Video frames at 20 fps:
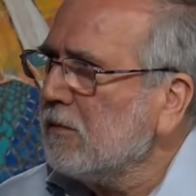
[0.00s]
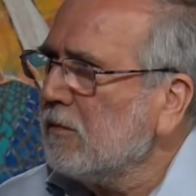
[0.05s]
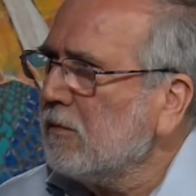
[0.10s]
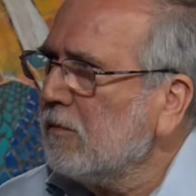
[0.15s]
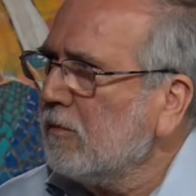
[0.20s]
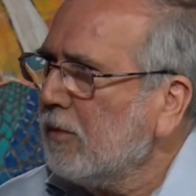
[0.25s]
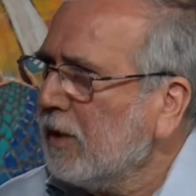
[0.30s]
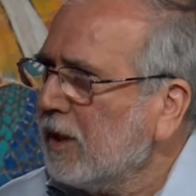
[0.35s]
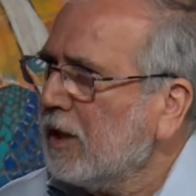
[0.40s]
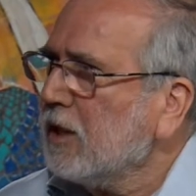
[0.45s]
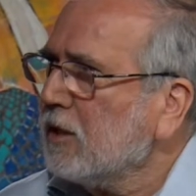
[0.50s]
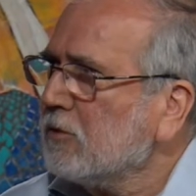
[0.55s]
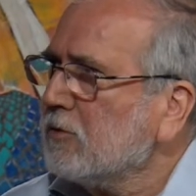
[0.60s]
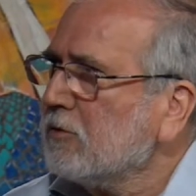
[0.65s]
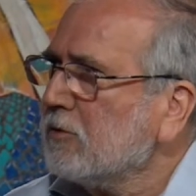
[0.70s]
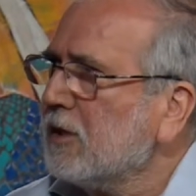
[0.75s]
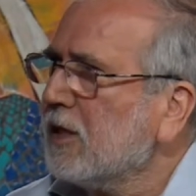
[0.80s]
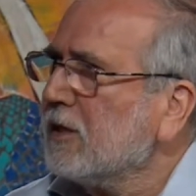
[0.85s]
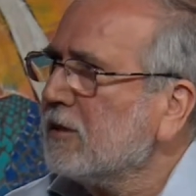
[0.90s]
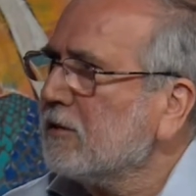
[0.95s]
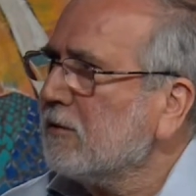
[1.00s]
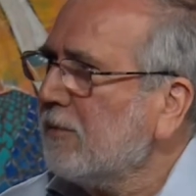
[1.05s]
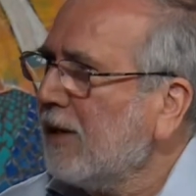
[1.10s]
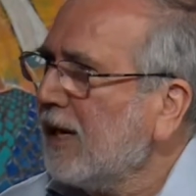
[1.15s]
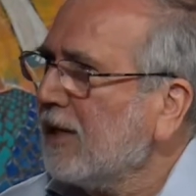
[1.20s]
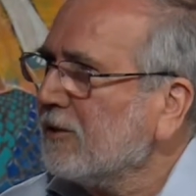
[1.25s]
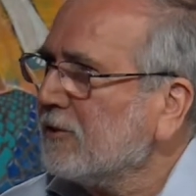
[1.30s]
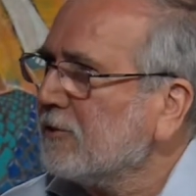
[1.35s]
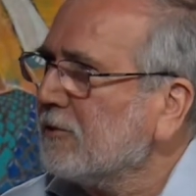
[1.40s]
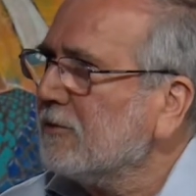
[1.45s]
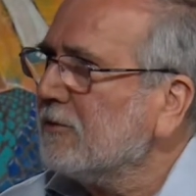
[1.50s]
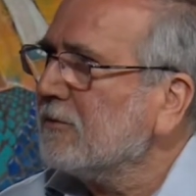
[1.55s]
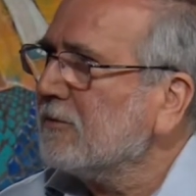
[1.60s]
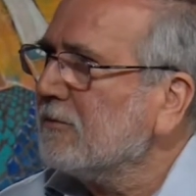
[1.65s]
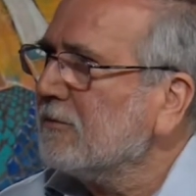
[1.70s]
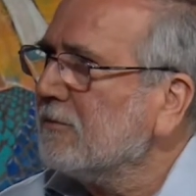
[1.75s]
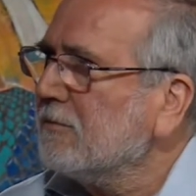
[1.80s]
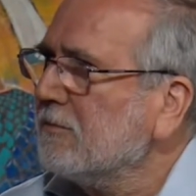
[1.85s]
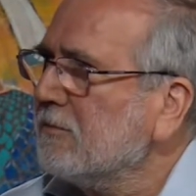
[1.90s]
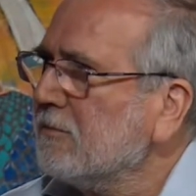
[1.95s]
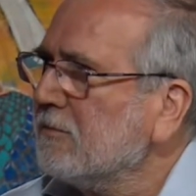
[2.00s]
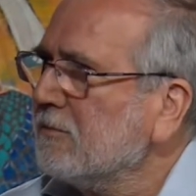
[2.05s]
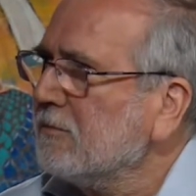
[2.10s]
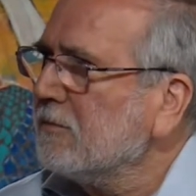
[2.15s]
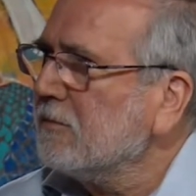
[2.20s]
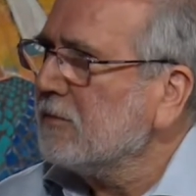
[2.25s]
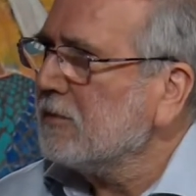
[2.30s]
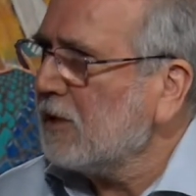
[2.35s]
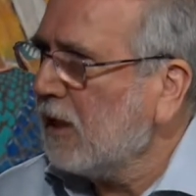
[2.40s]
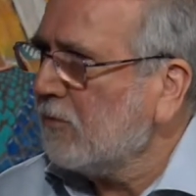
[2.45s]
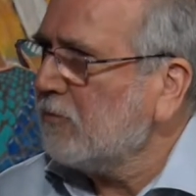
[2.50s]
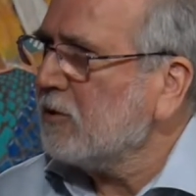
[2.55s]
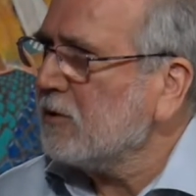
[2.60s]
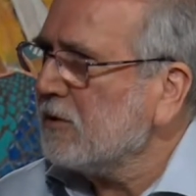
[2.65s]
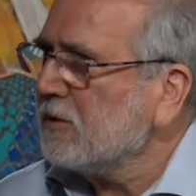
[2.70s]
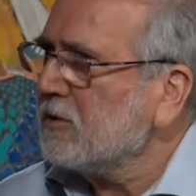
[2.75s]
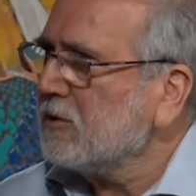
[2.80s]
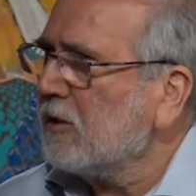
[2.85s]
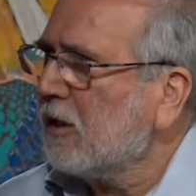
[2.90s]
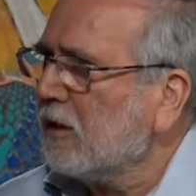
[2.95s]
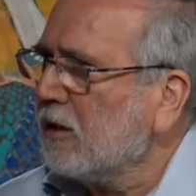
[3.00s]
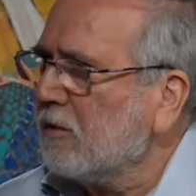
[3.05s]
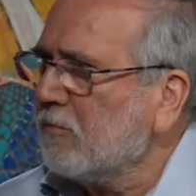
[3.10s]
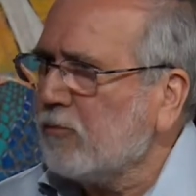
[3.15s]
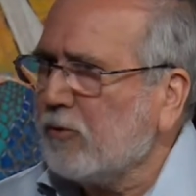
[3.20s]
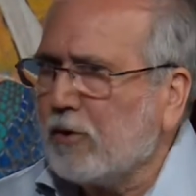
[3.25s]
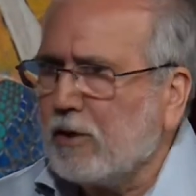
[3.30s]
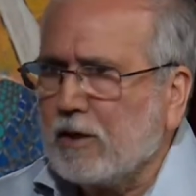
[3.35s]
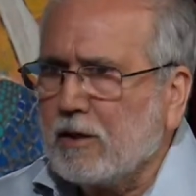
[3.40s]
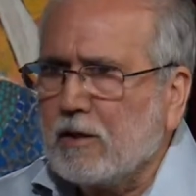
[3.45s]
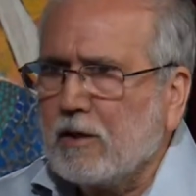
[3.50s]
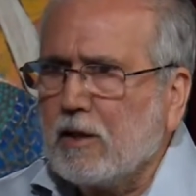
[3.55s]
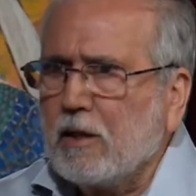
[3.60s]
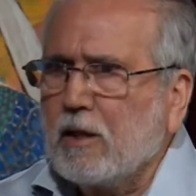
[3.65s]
we need to take some actions. That was his starting point.